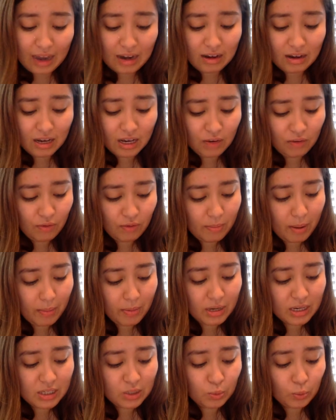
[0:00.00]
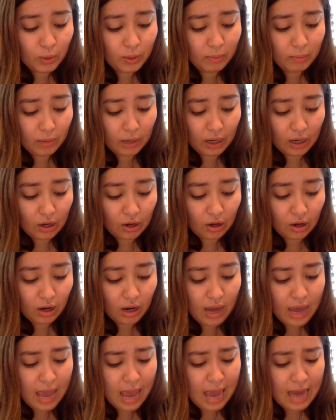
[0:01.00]
Then he remembered his
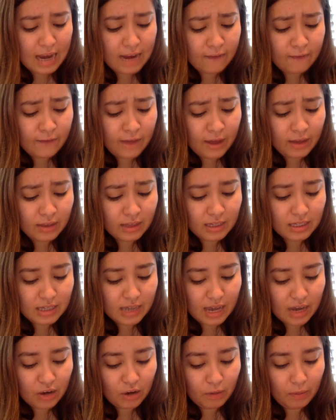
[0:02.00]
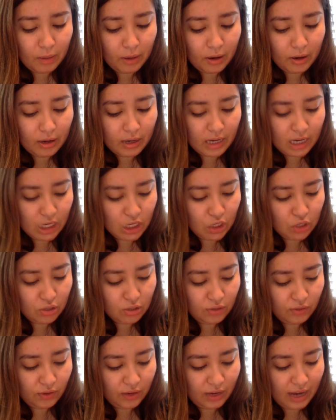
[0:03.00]
windbreaker, and he found the tattered part
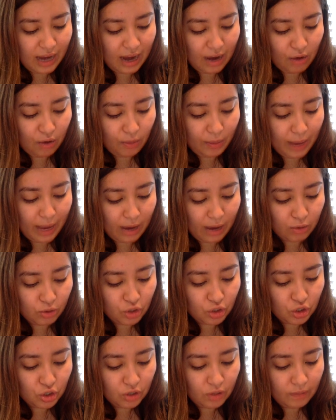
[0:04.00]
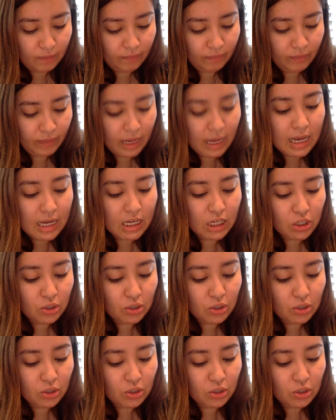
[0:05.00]
he used for an arrow pouch.